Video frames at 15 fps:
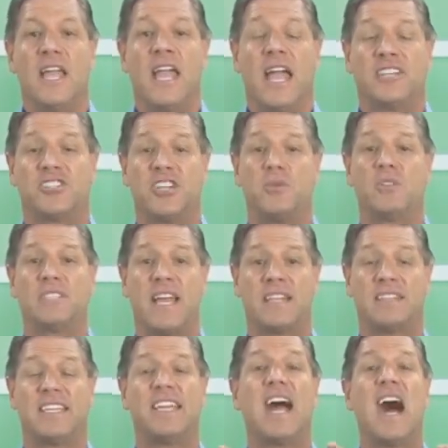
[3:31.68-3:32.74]
And she was at
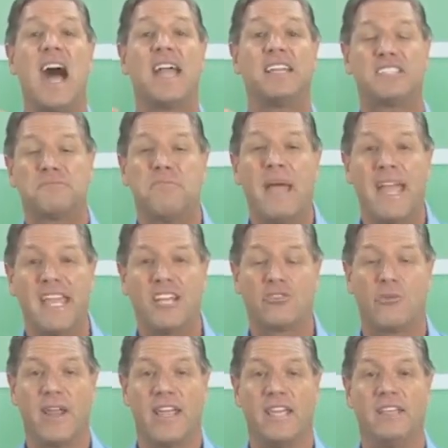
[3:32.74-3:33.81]
the highest pay
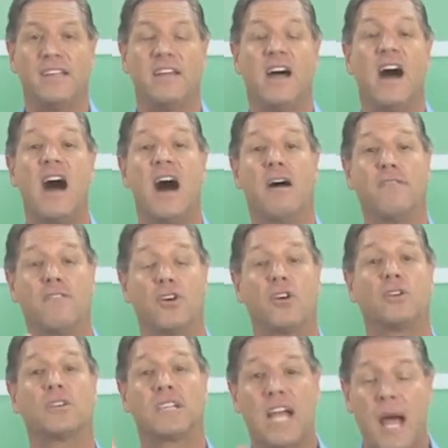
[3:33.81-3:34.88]
grade of
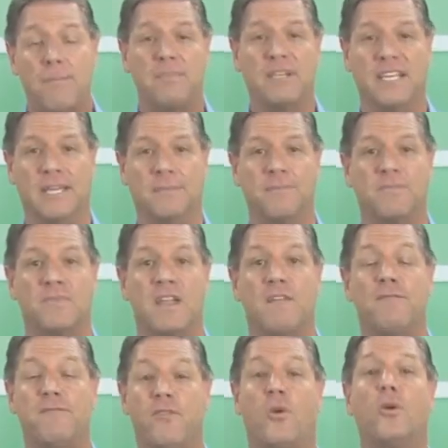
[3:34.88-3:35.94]
her company
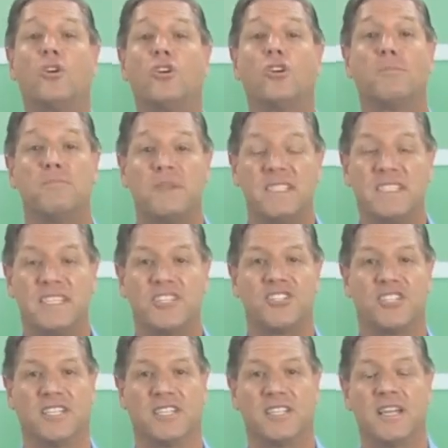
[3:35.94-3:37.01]
for her
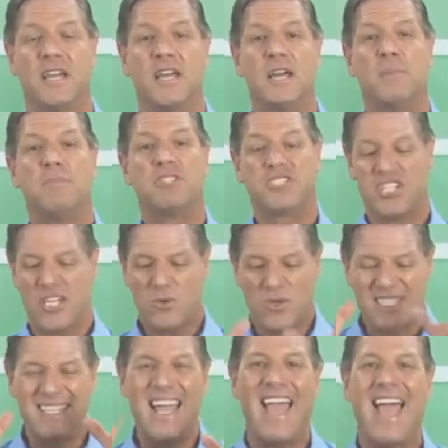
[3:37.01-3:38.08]
position. But she
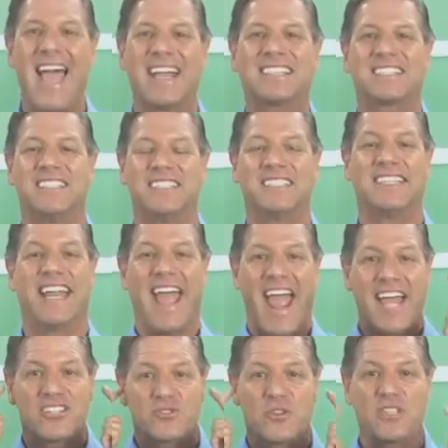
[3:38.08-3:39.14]
was excellent at
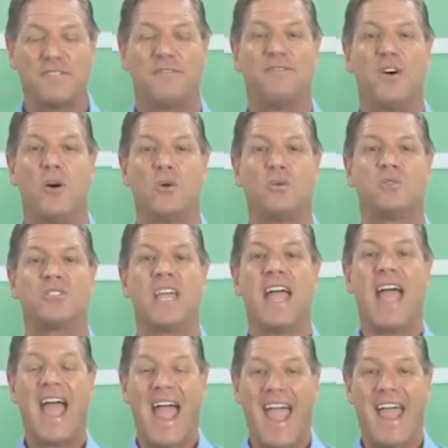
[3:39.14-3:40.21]
answering the phones
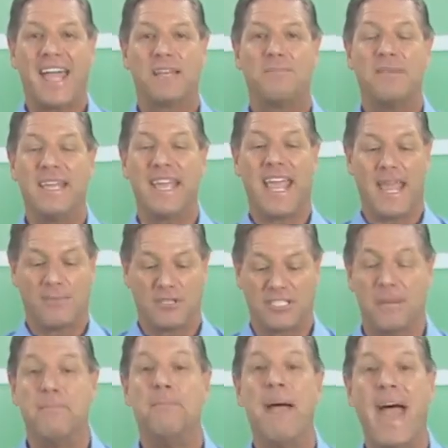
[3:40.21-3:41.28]
and being able
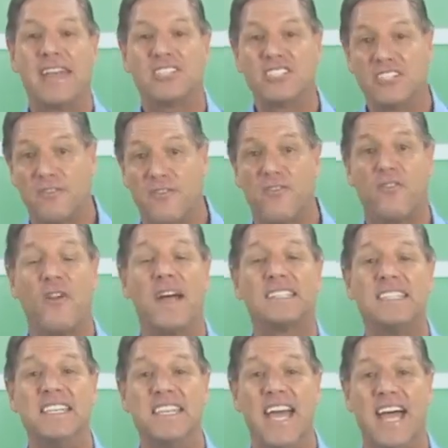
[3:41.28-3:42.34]
to manage the
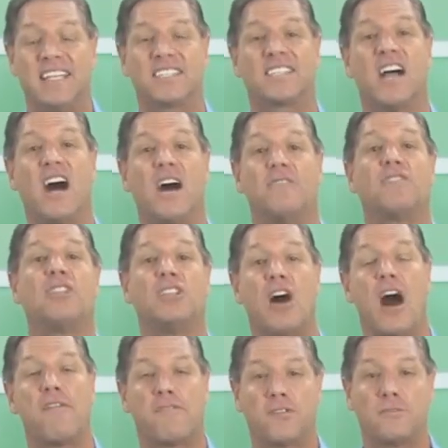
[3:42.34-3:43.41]
front desk of the
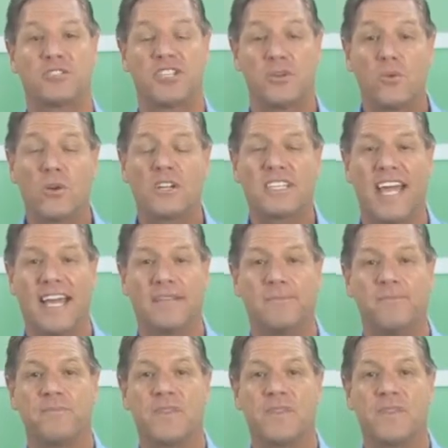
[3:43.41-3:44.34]
law firm she worked at.